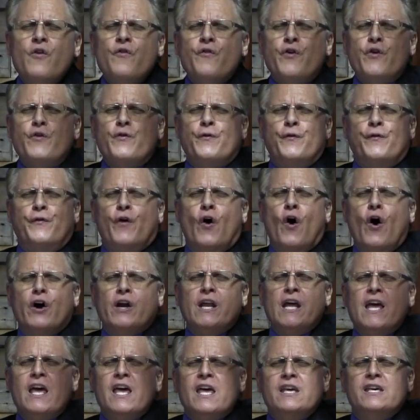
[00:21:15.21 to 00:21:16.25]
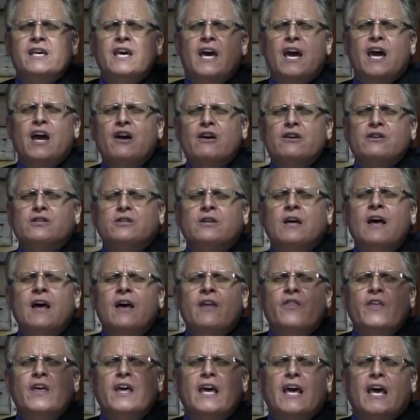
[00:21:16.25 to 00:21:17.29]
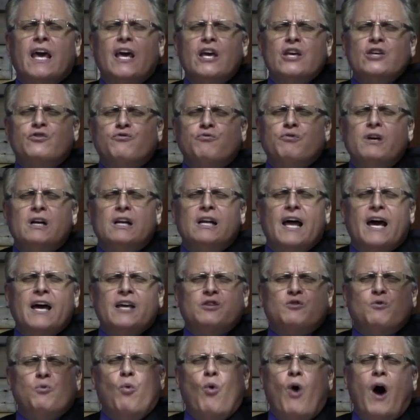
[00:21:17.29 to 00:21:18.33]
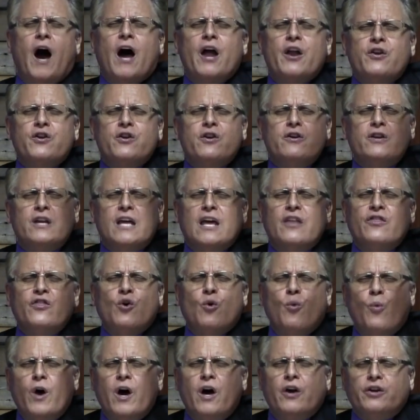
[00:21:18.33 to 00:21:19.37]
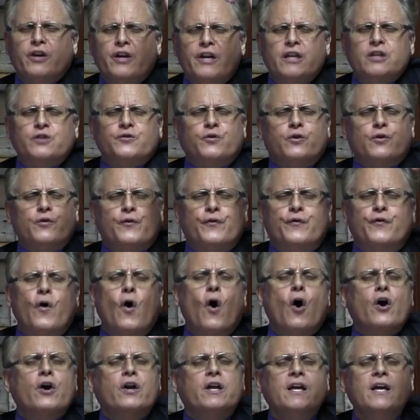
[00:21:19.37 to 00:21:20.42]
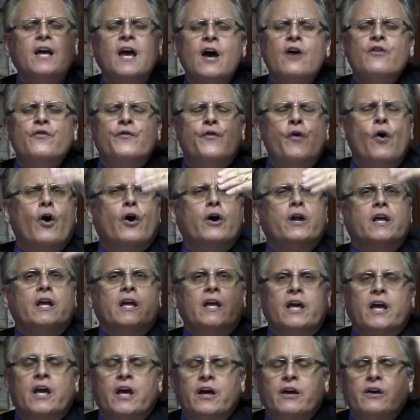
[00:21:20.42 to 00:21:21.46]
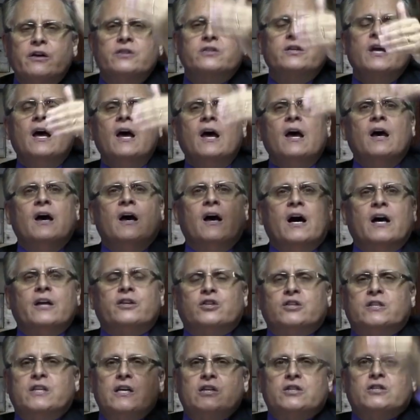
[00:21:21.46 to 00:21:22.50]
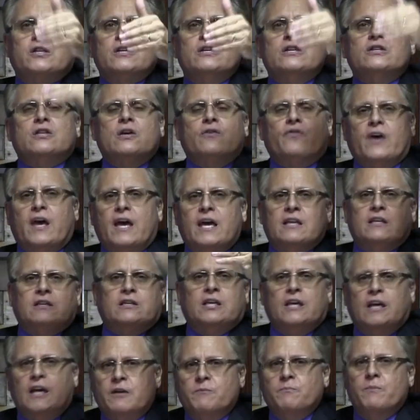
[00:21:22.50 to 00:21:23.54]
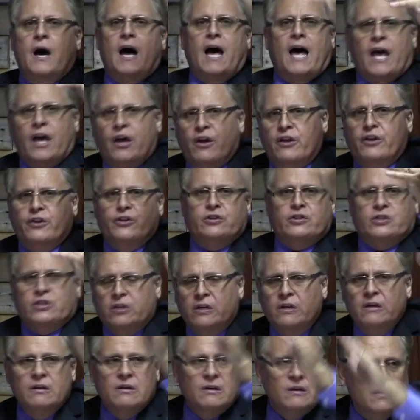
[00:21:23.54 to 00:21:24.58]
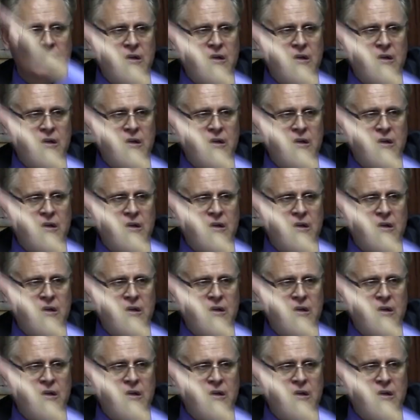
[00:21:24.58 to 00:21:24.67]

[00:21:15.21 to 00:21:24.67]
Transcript: For 40 years, the Israelites wandered in the wilderness for 40, 40 years, a distance of 18 miles.